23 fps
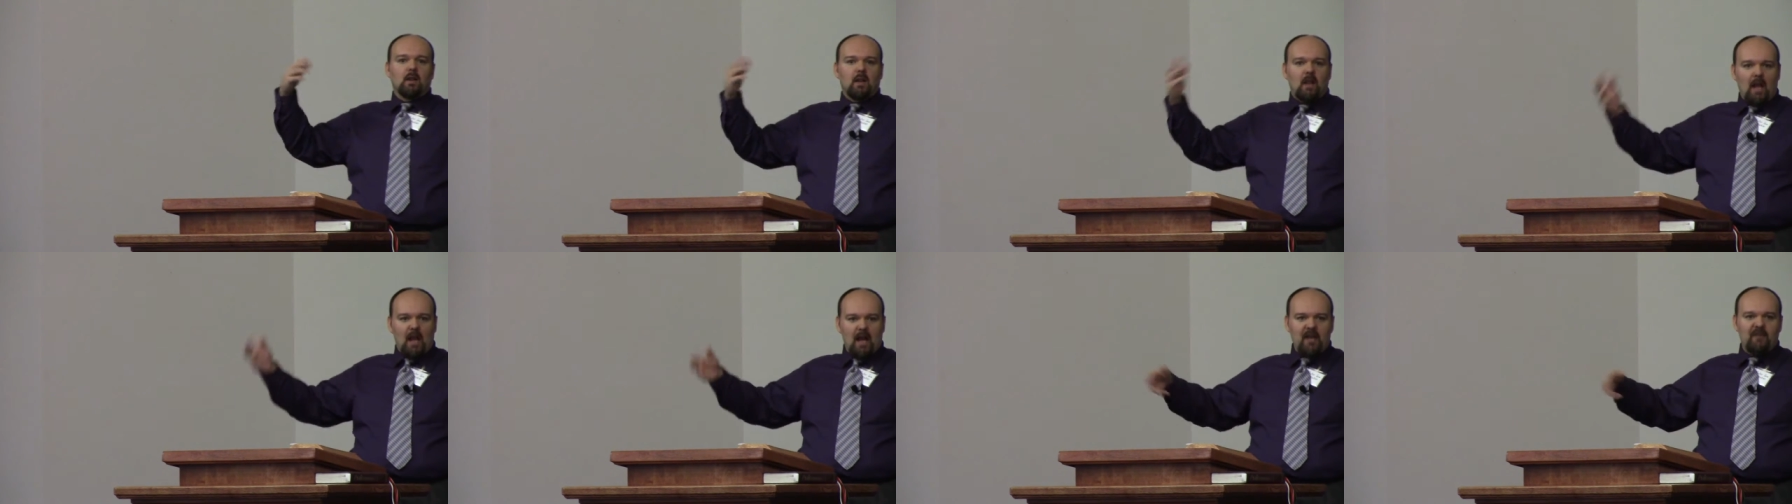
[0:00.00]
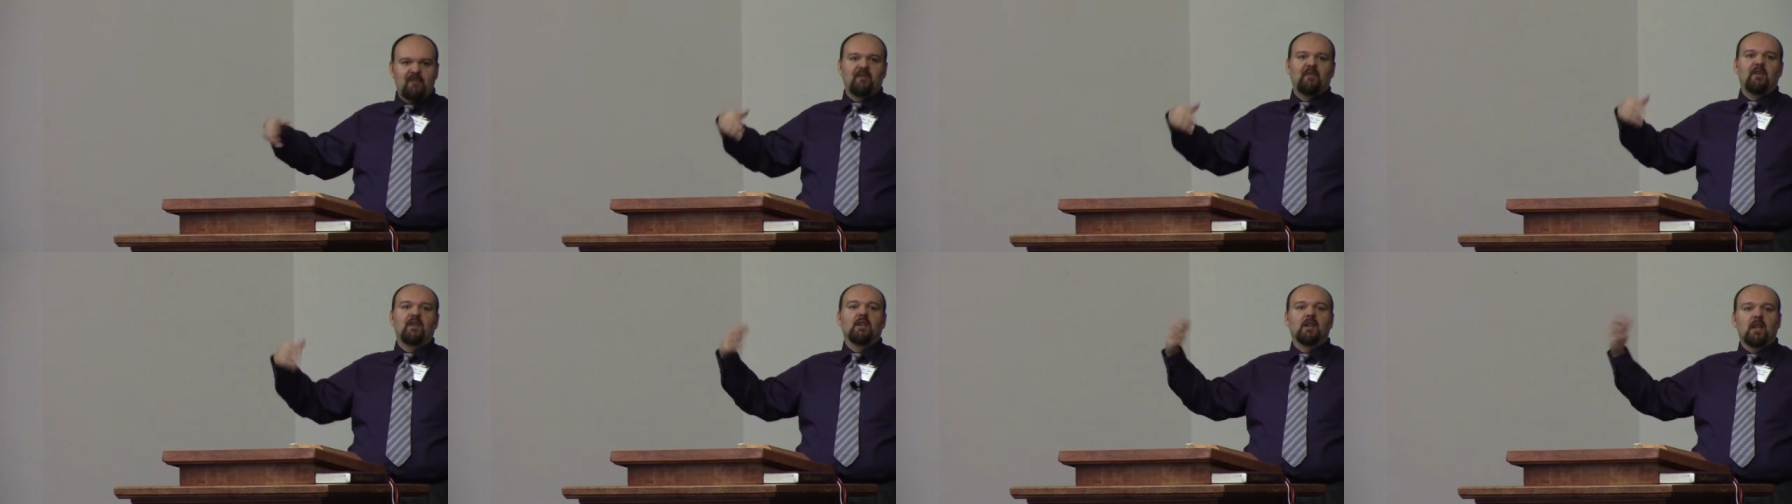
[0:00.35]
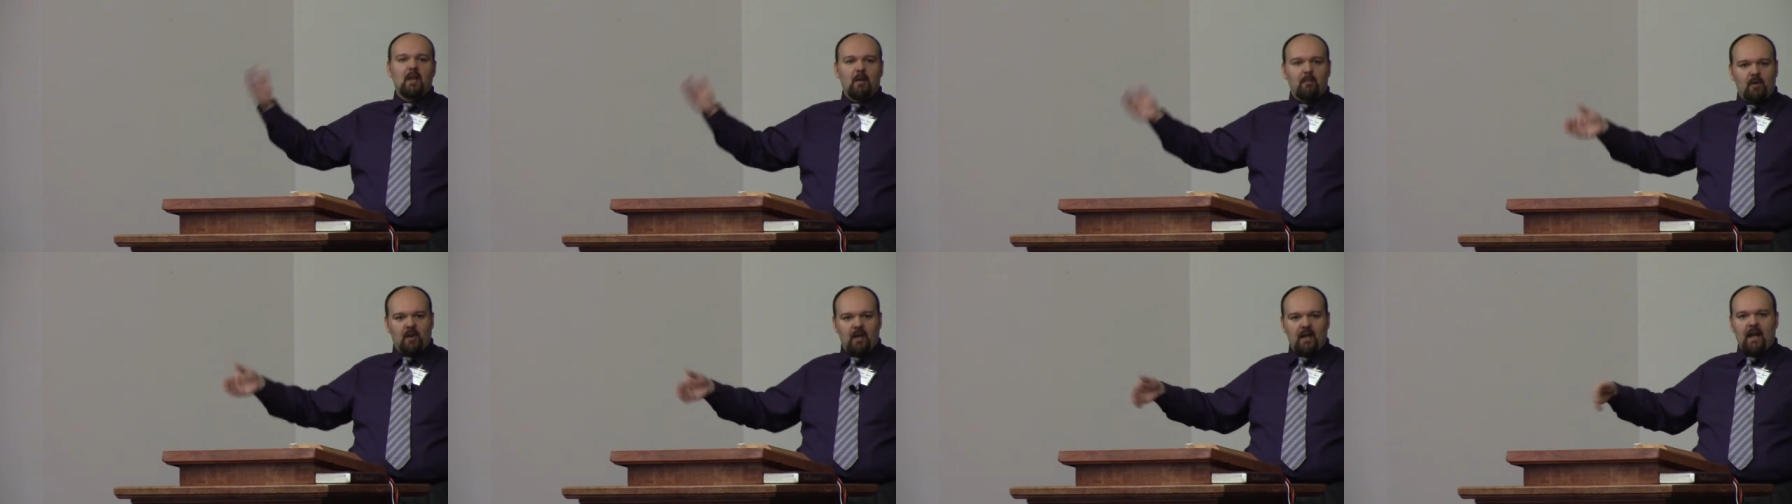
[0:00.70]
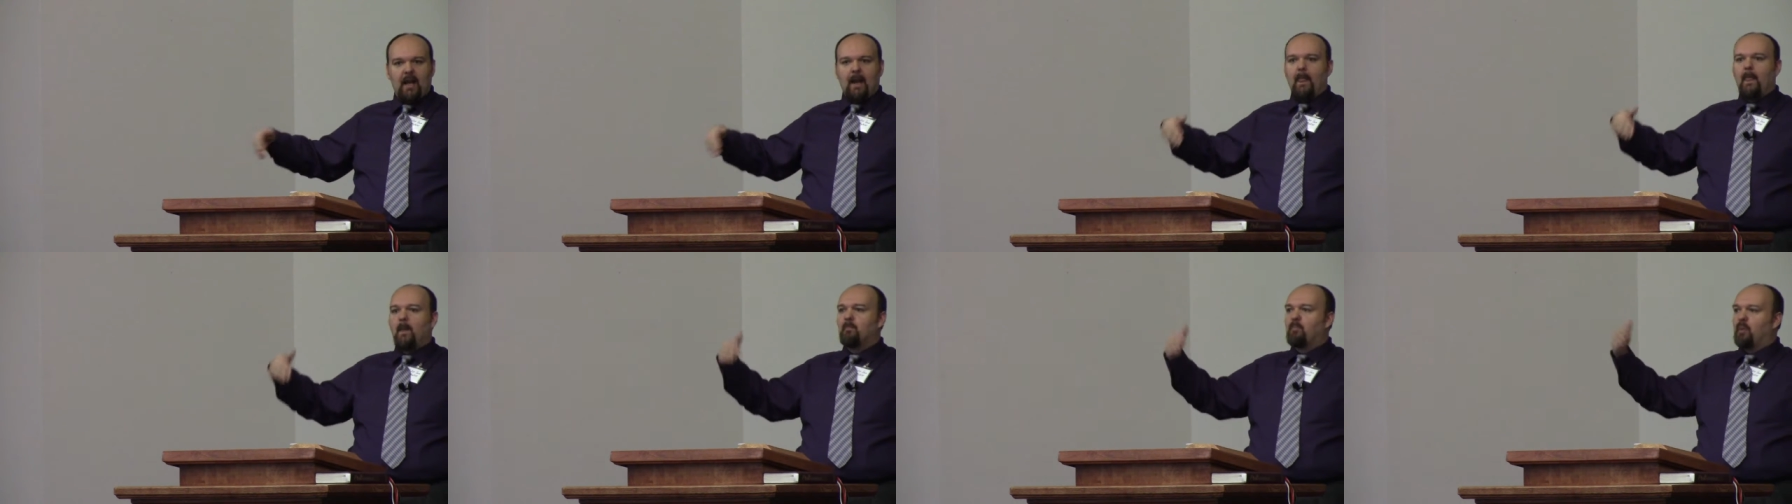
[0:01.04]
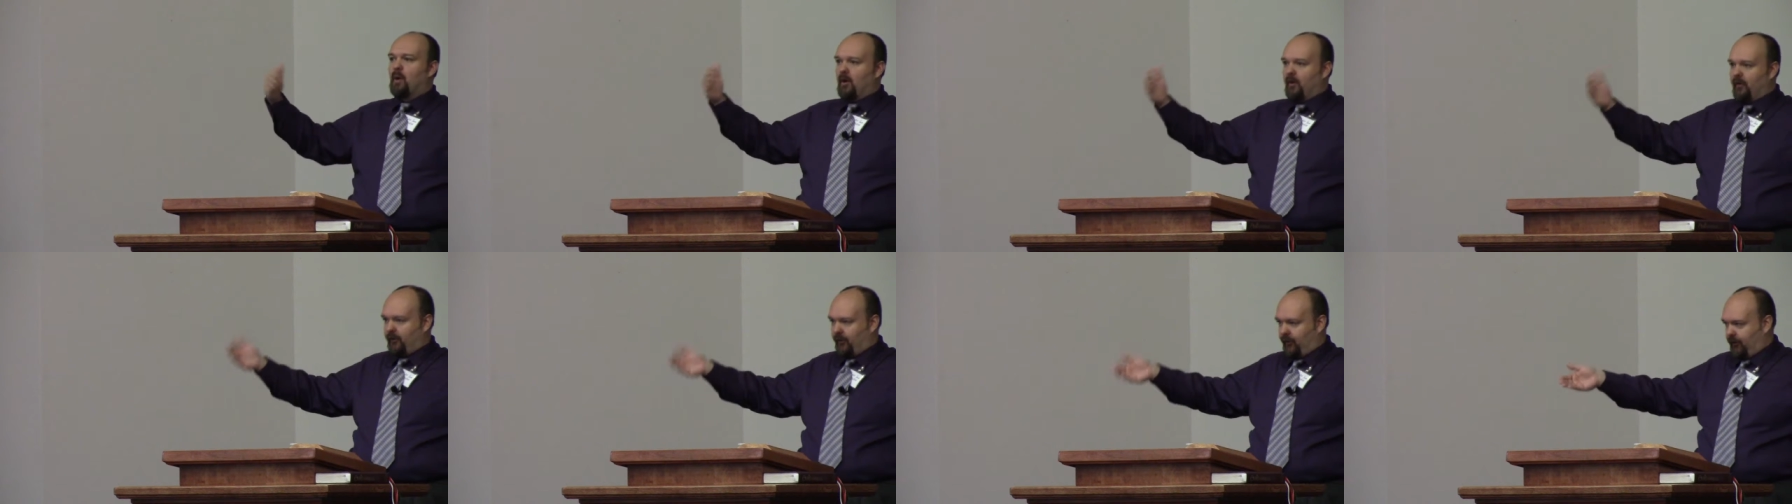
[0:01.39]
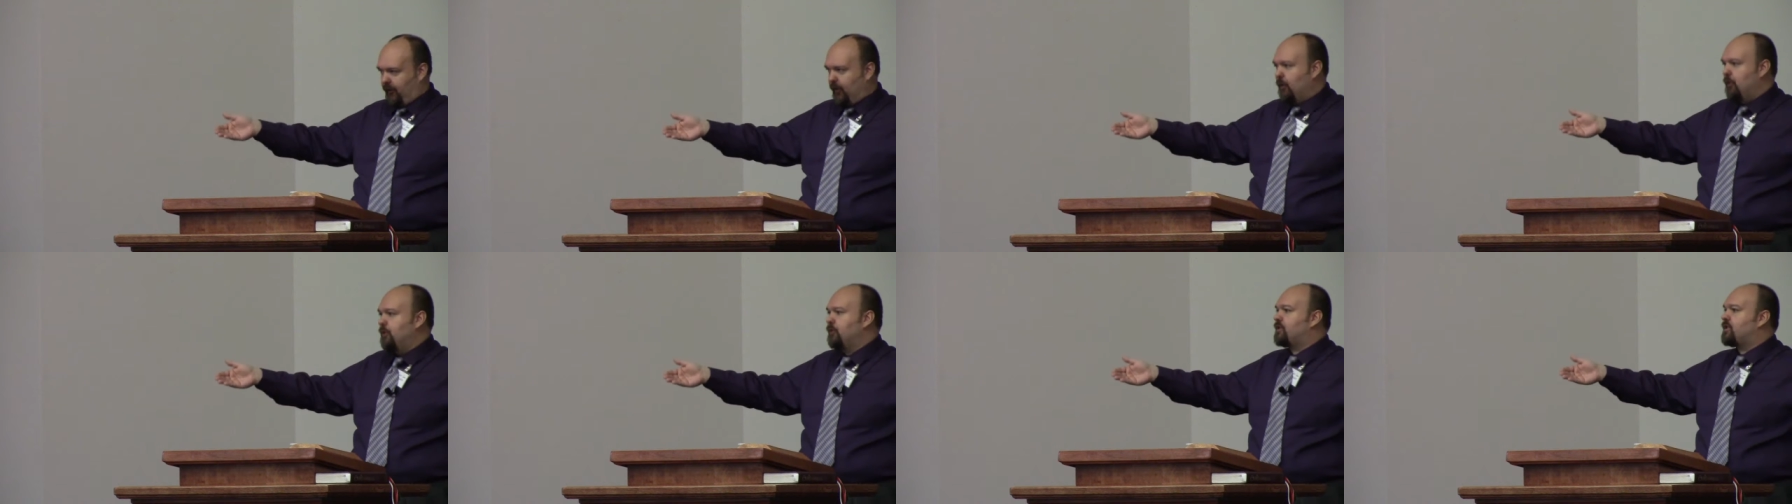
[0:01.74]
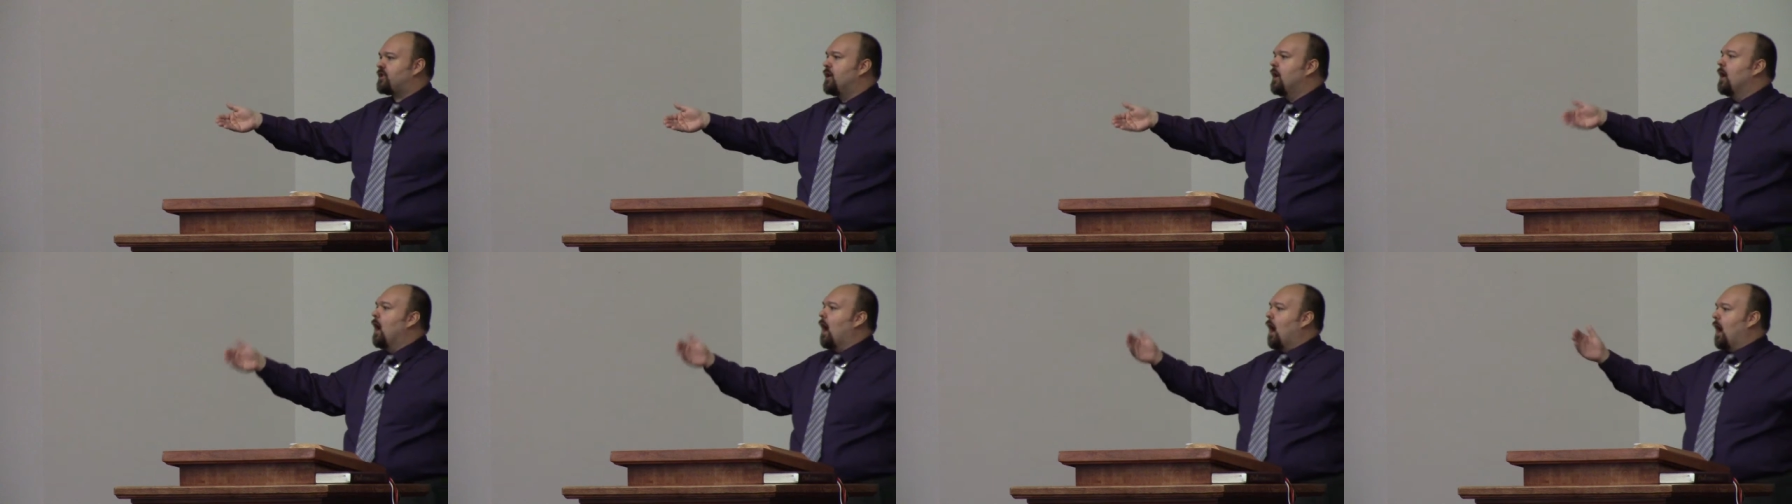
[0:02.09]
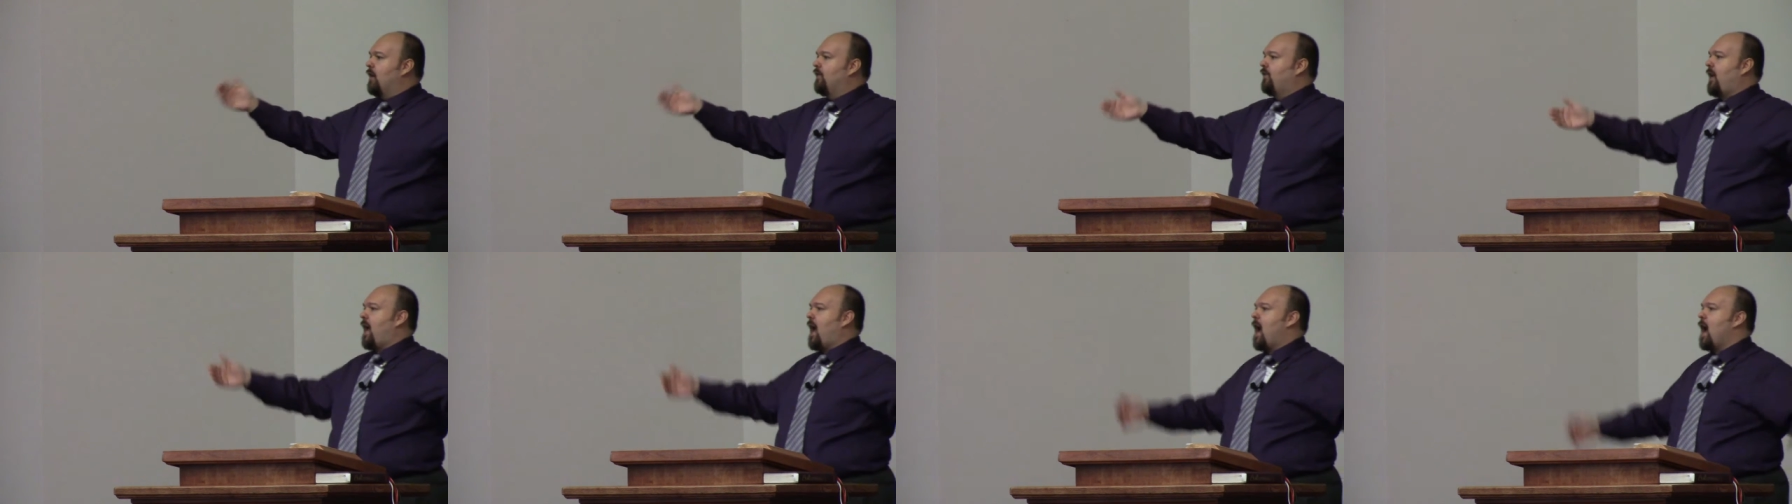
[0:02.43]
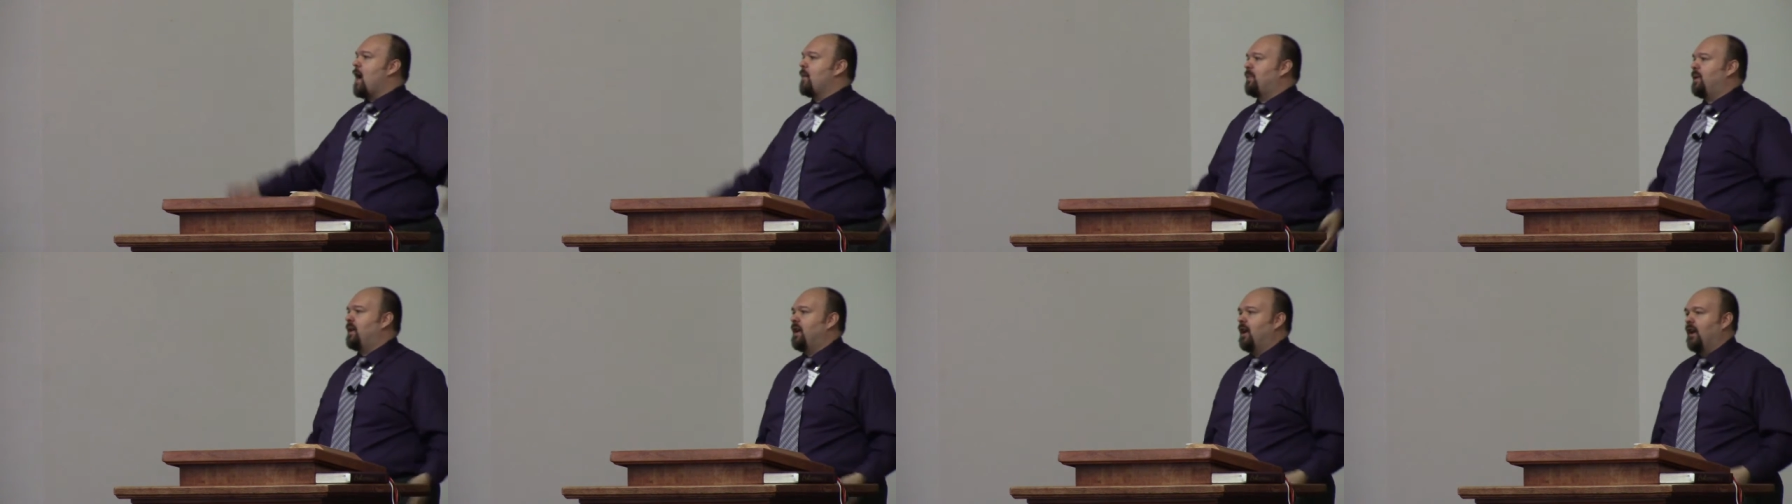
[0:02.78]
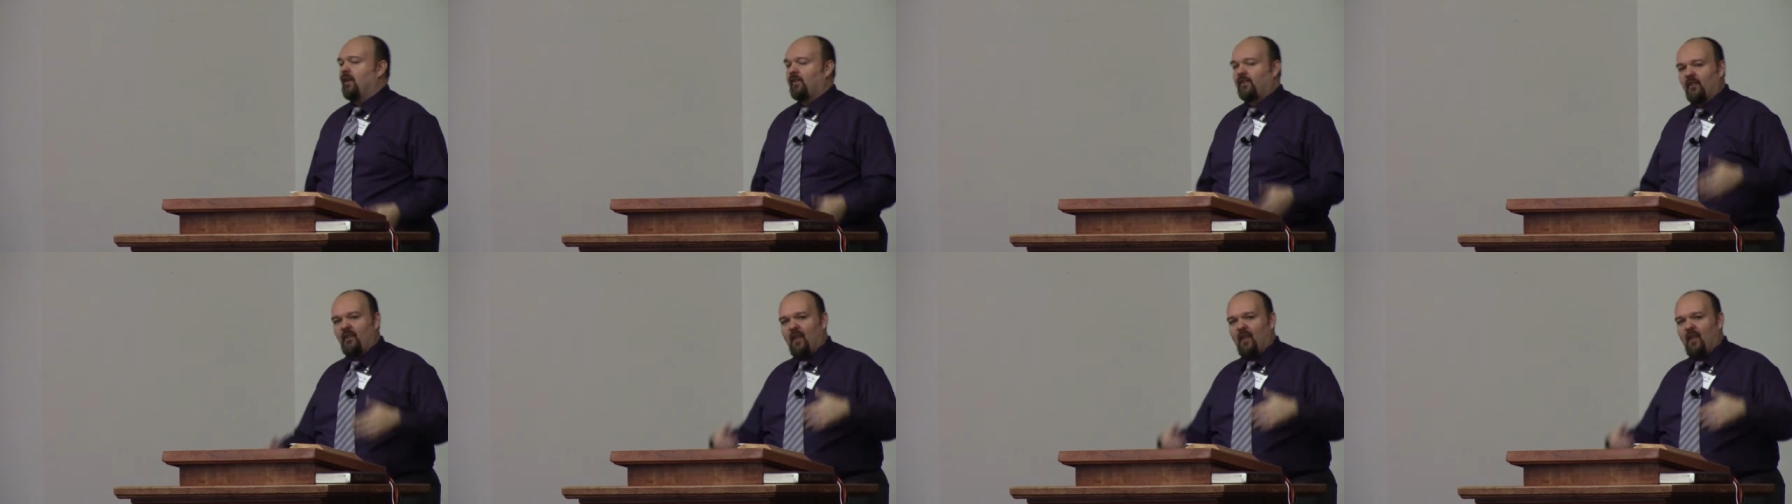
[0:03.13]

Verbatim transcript: life and liberty and the pursuit of happiness.